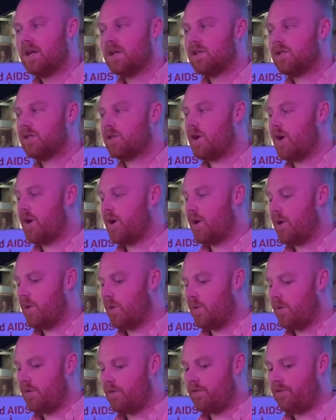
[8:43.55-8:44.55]

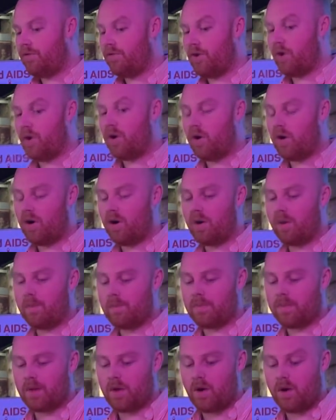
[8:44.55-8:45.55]
So for
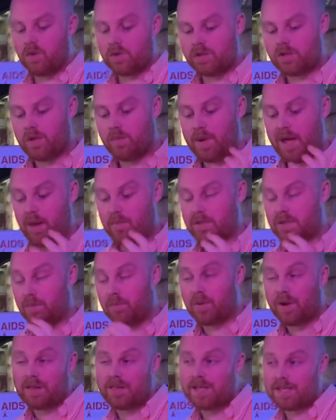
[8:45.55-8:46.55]
us to be able to
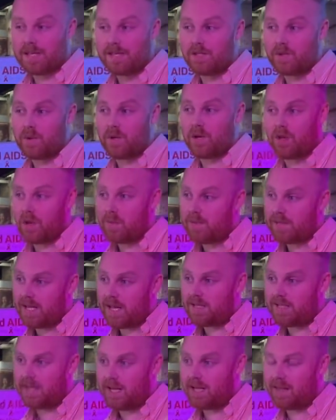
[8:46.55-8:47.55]
bring this into a club
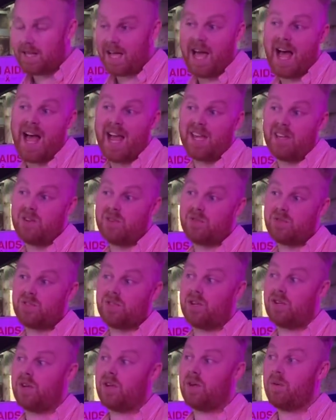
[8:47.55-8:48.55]
setting that I used
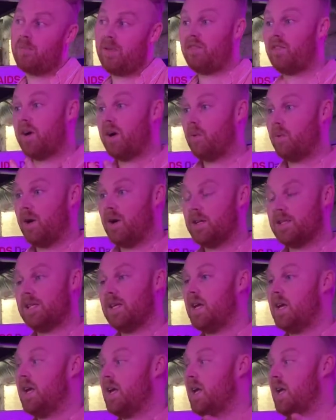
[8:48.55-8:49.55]
to, before I worked
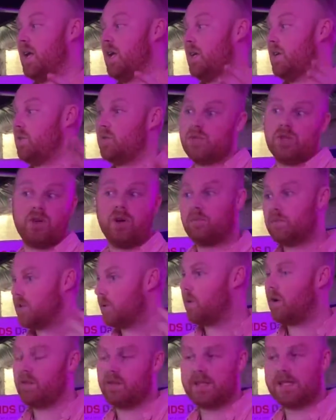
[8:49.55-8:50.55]
here, used to come
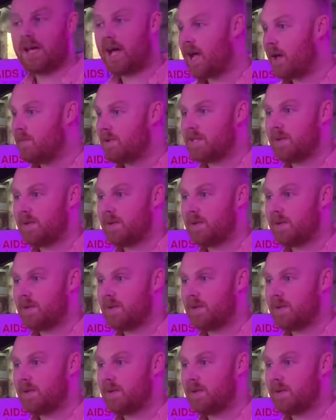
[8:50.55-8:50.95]
to all the time.